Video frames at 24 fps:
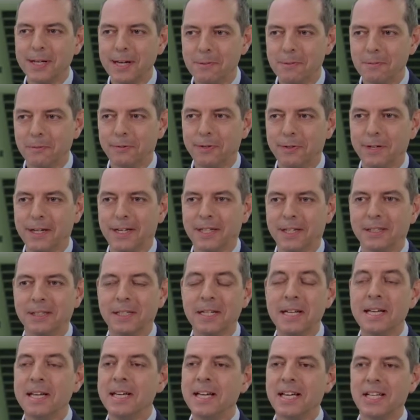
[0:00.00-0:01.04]
am Fahren,
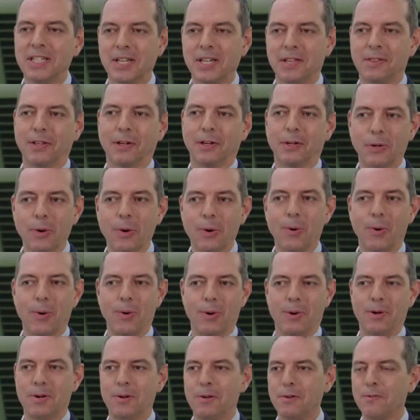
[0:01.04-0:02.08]
is in the core
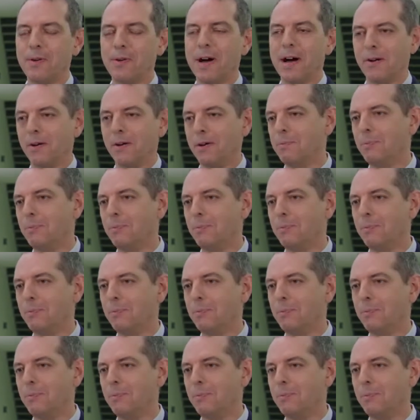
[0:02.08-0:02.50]
of our